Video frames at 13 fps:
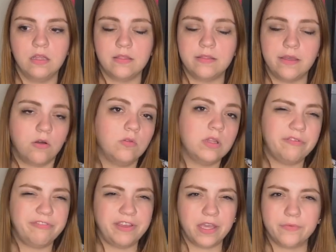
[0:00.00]
the only
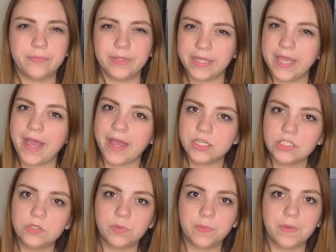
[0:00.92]
thing I really had
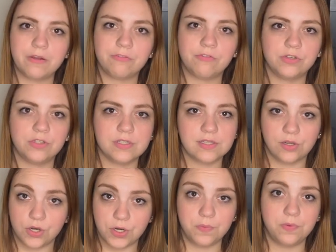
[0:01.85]
to prepare for this
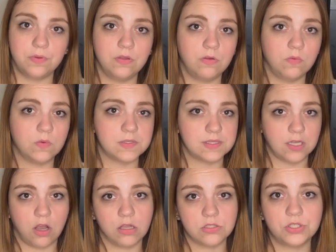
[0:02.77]
LARP was the
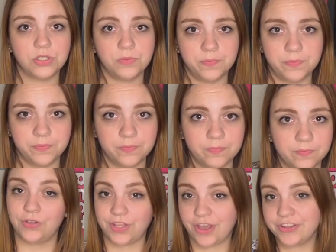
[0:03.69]
costume.
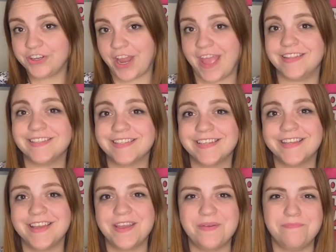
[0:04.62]
On the other hand,
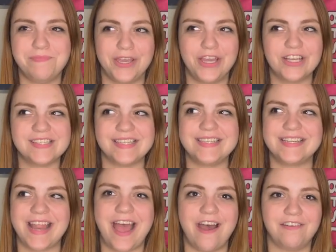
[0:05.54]
because I
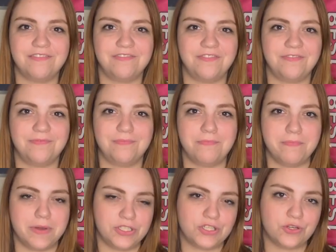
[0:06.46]
didn't have
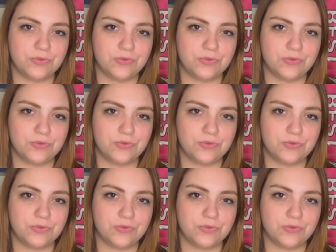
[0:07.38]
much